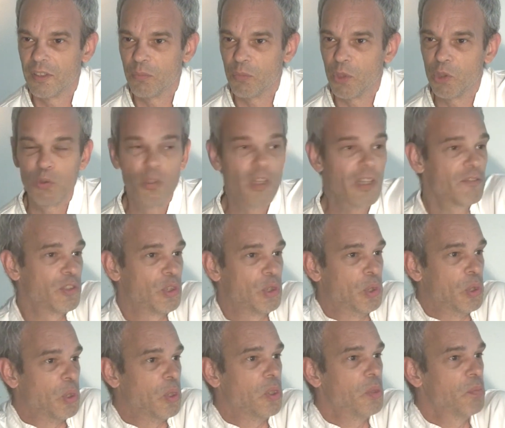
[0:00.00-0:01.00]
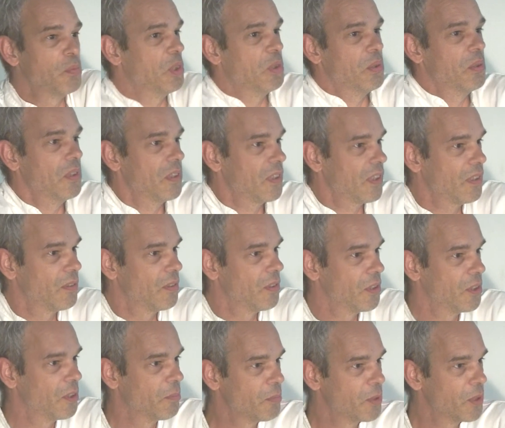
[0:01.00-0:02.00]
But you have a job, you can
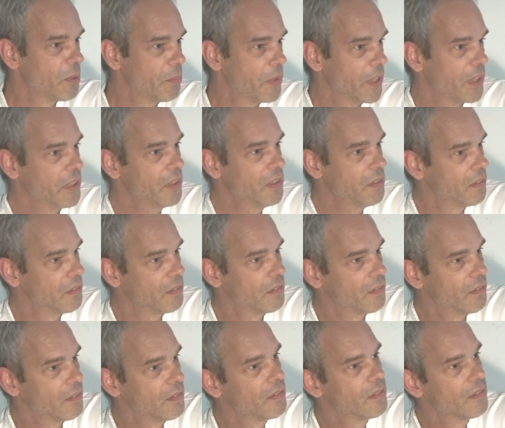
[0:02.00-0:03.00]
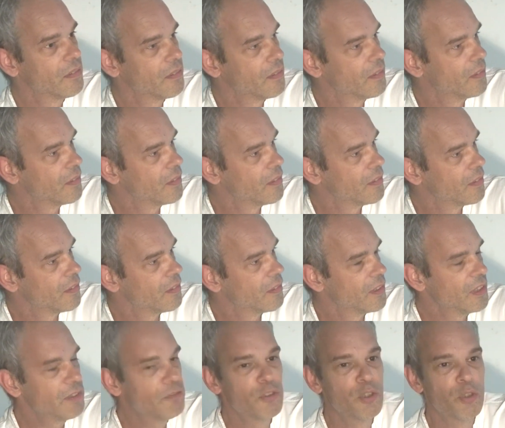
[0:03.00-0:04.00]
earn more money.
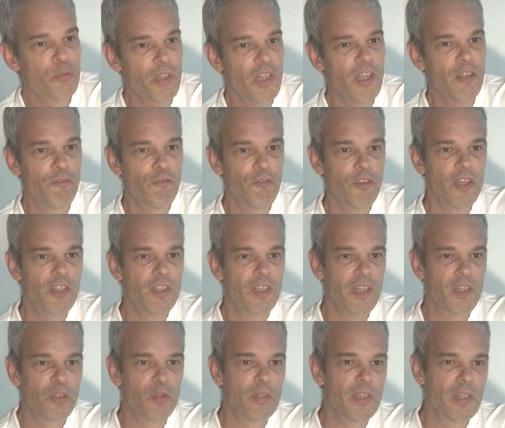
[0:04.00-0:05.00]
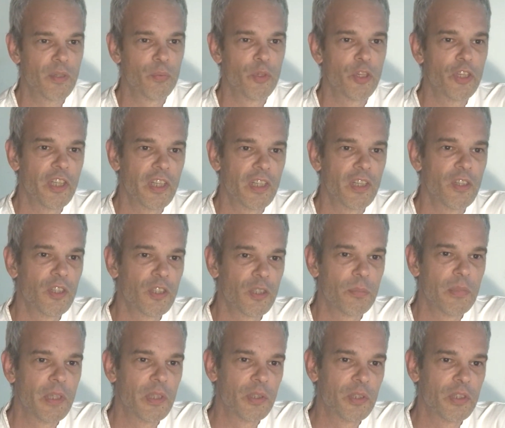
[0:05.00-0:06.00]
If you really feel that you are worrying a lot
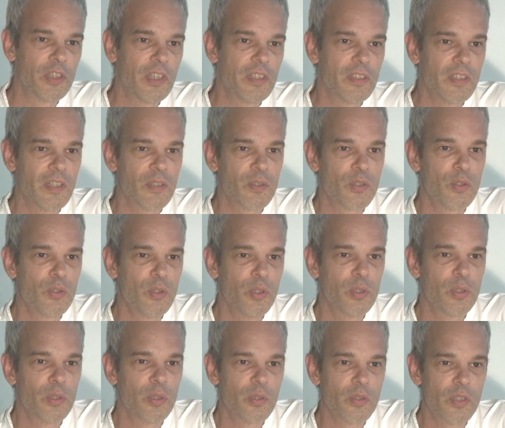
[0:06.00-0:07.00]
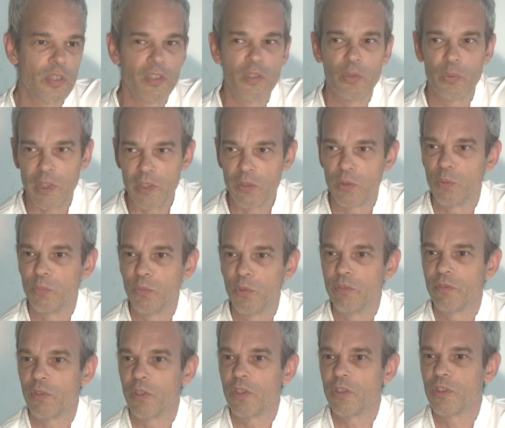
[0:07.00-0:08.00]
about the 10,000 euros and you want to
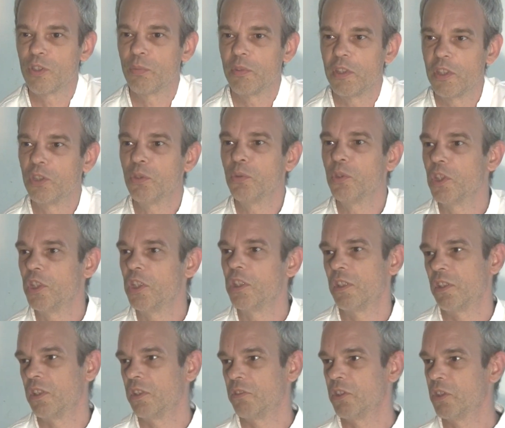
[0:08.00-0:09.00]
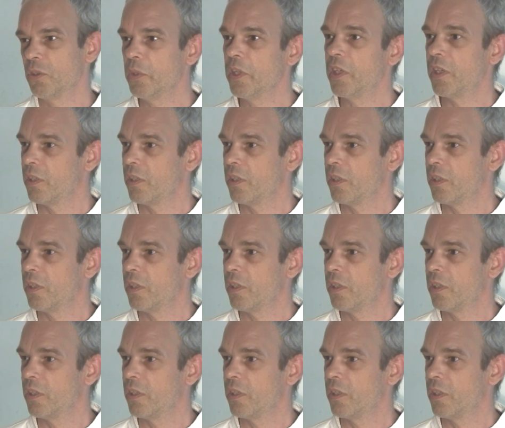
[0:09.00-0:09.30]
move on spiritually, give it away.